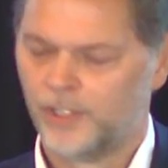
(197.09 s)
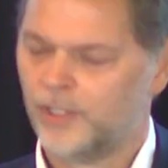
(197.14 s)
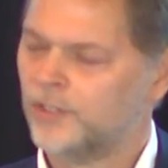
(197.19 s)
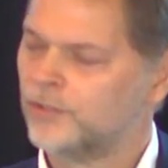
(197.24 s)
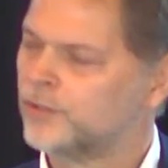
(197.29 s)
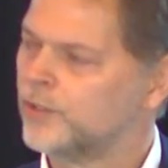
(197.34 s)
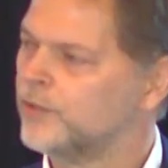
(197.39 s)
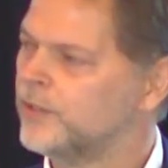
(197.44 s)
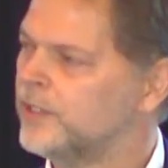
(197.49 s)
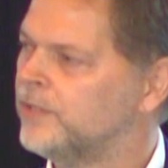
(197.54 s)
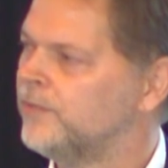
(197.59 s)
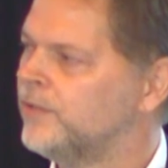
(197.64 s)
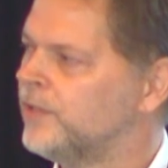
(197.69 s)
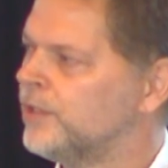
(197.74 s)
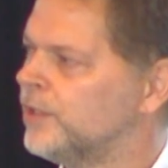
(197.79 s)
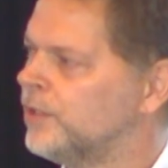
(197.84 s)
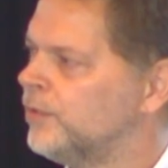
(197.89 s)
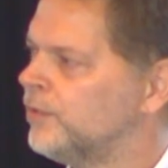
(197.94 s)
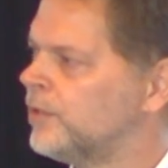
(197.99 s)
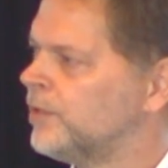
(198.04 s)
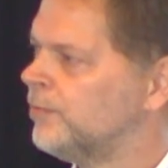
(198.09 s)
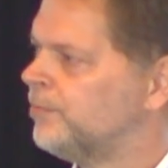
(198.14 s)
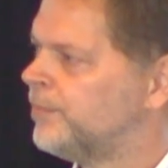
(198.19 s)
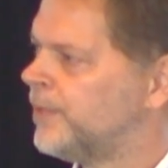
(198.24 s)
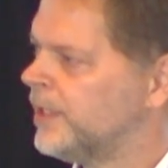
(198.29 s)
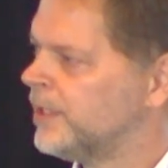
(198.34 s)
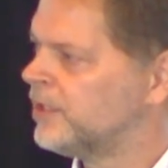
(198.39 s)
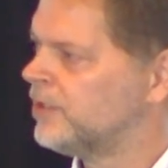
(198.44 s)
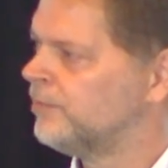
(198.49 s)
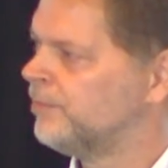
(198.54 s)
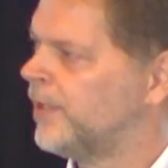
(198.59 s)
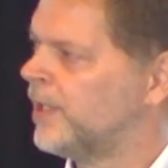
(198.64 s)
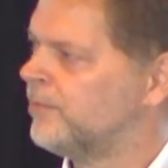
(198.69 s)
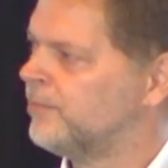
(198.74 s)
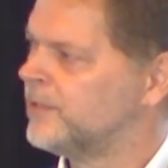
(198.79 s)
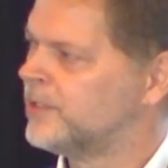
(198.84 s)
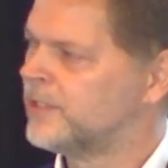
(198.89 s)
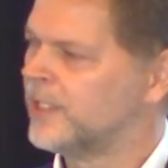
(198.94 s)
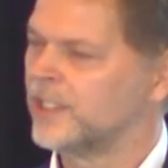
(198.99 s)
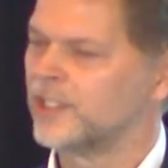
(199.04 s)
So even though the patient by
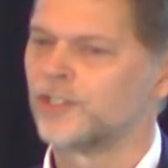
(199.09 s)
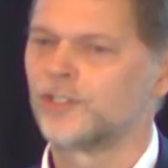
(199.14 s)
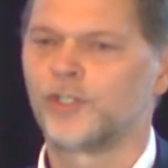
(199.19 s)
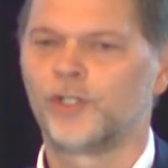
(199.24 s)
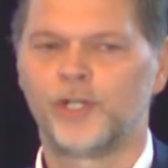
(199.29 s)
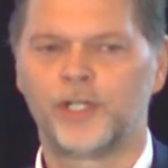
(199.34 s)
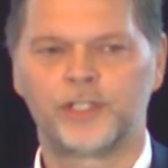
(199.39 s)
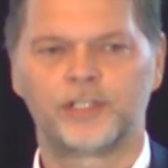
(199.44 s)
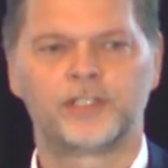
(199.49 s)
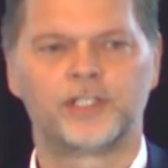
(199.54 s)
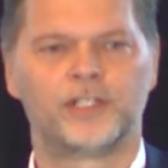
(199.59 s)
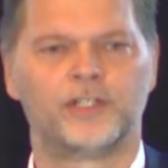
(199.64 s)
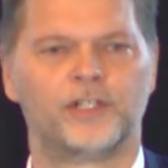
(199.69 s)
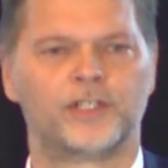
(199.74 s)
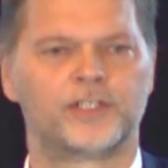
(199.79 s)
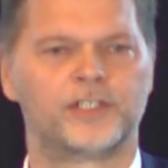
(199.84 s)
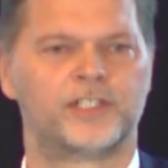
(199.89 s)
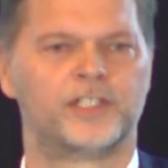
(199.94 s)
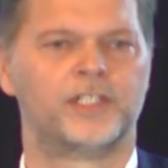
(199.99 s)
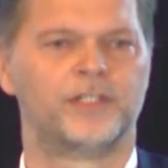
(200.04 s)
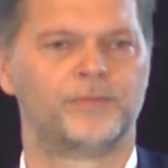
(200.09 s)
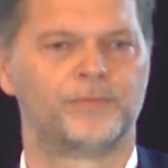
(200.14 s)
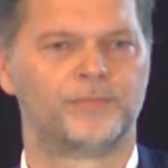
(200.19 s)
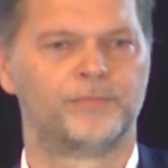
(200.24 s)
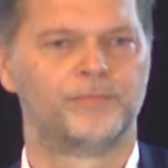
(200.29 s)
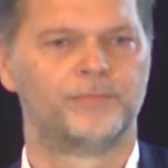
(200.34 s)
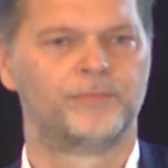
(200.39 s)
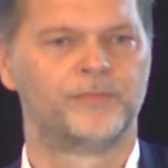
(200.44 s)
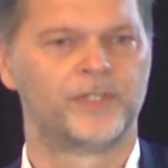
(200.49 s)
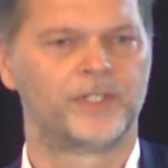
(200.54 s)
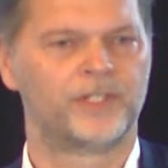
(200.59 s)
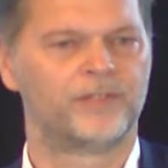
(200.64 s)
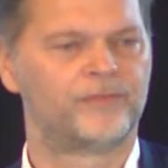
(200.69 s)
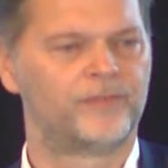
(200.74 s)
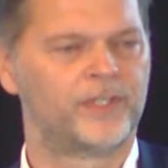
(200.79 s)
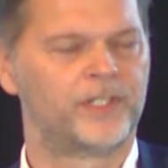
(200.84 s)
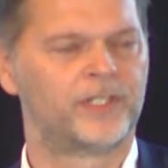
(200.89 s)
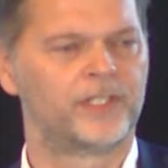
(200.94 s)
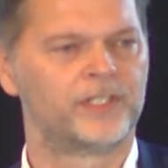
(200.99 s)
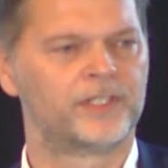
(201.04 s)
mistake touched the tip with their
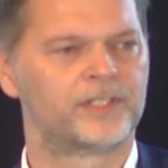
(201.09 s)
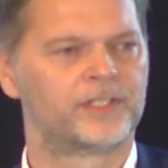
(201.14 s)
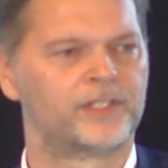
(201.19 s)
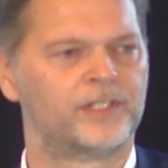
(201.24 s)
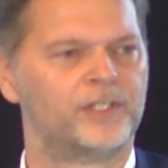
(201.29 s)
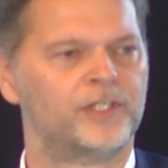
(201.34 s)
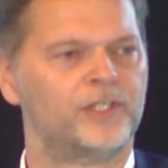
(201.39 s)
fingers,